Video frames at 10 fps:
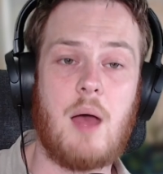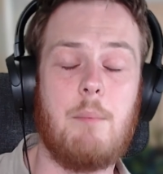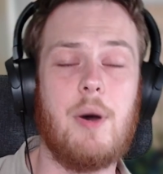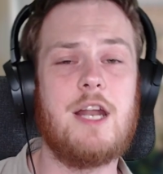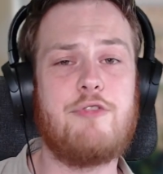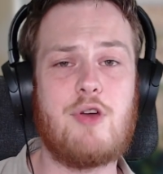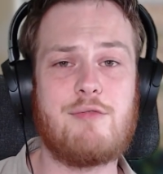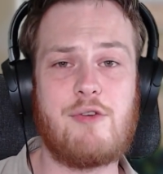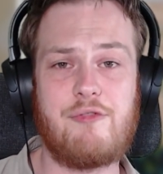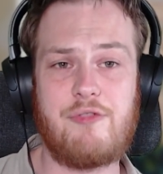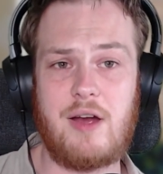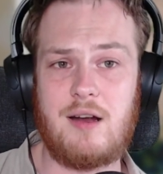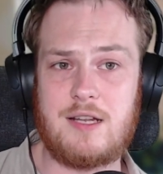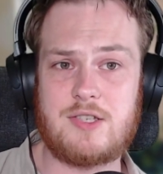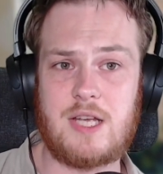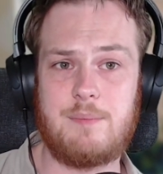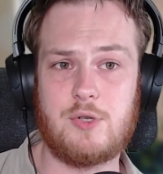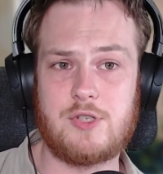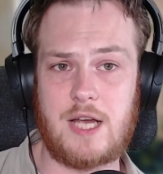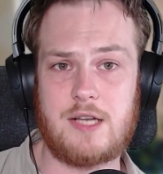But if you have a fairly simple
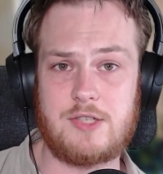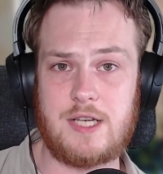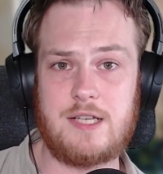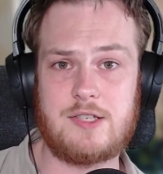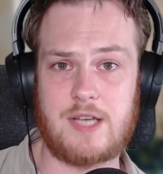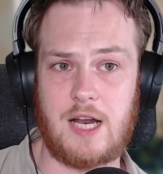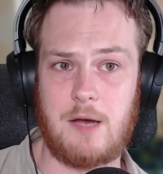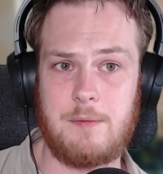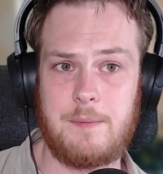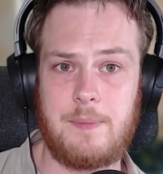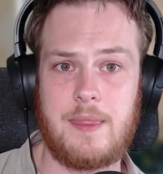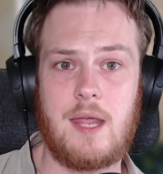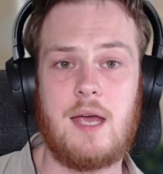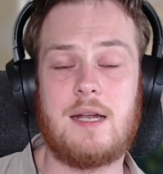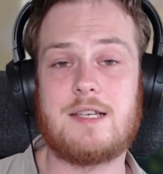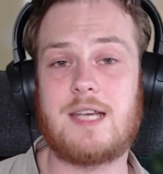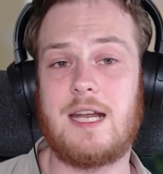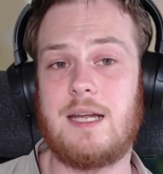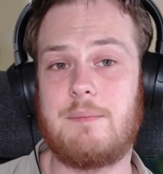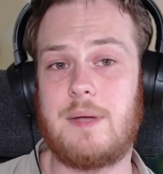scene setup, this
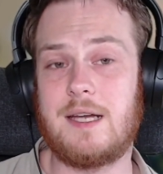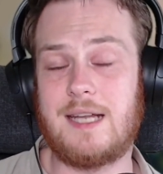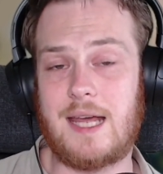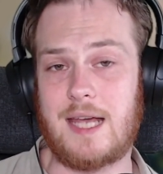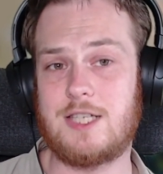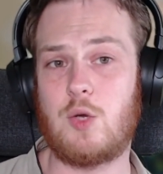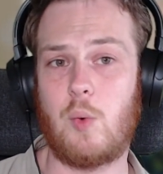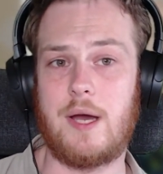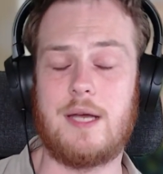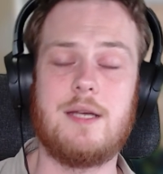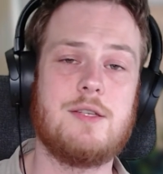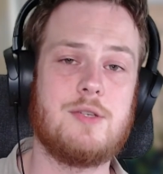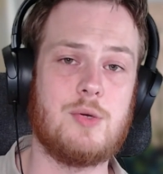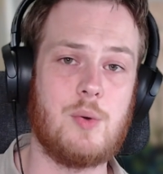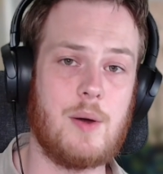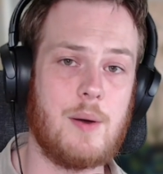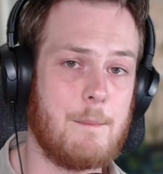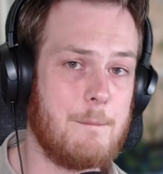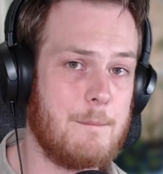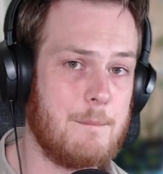can be an easy way to
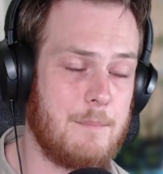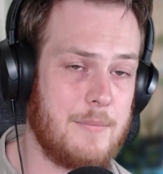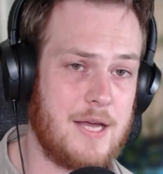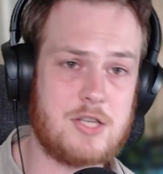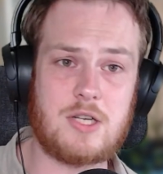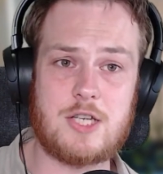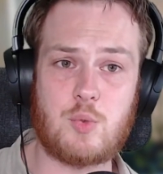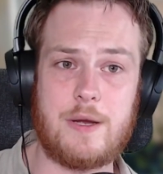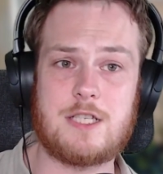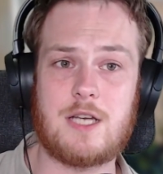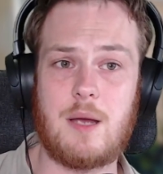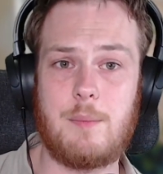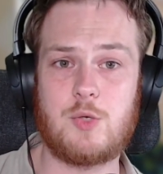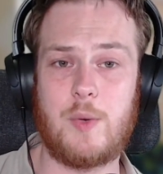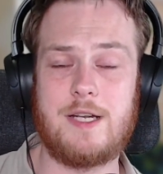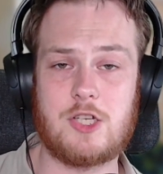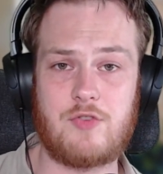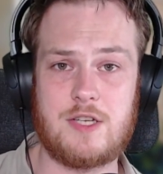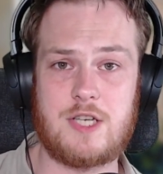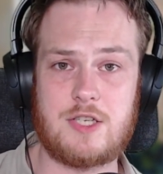easily switch between the
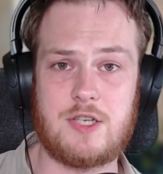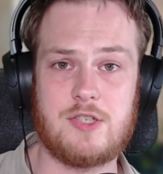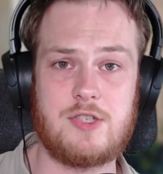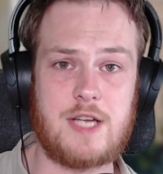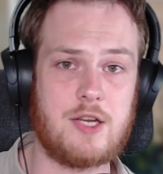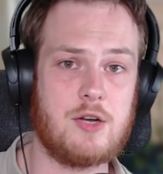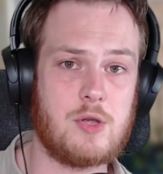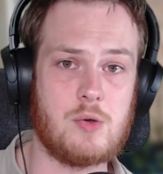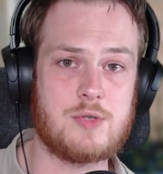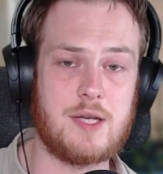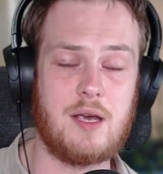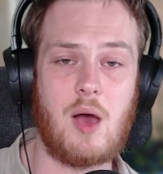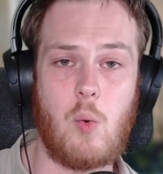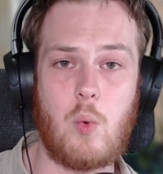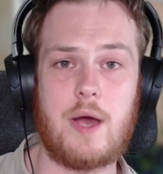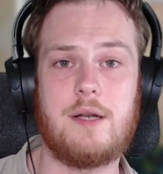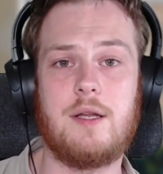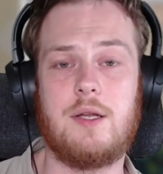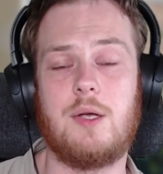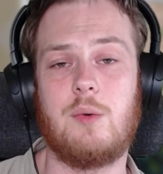transitions that you're using when
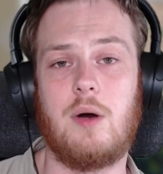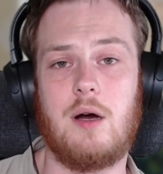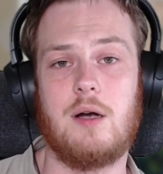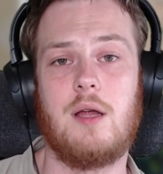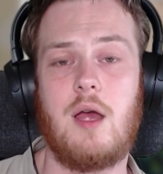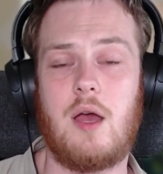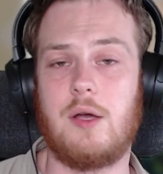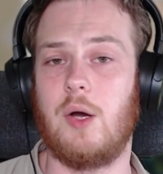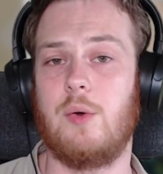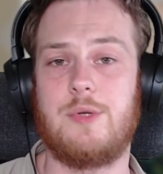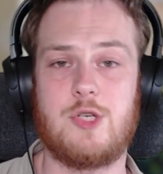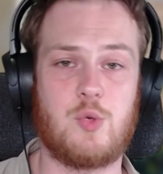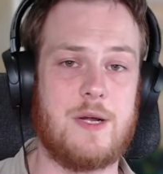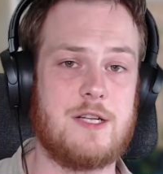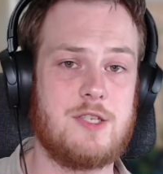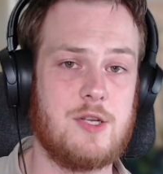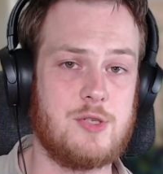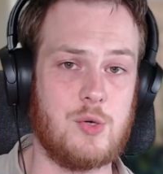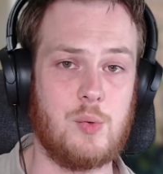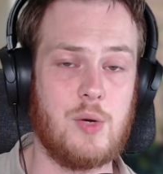you are going to switch
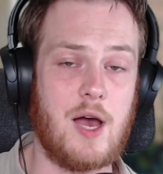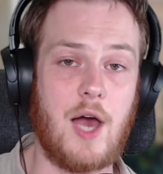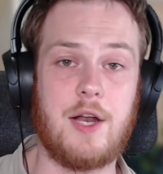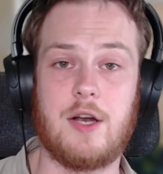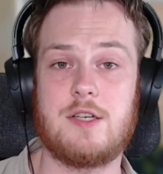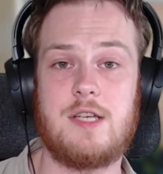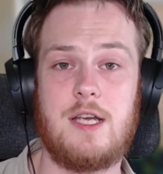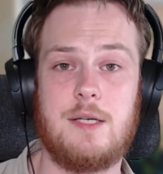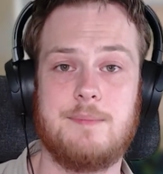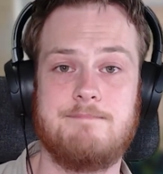to another scene.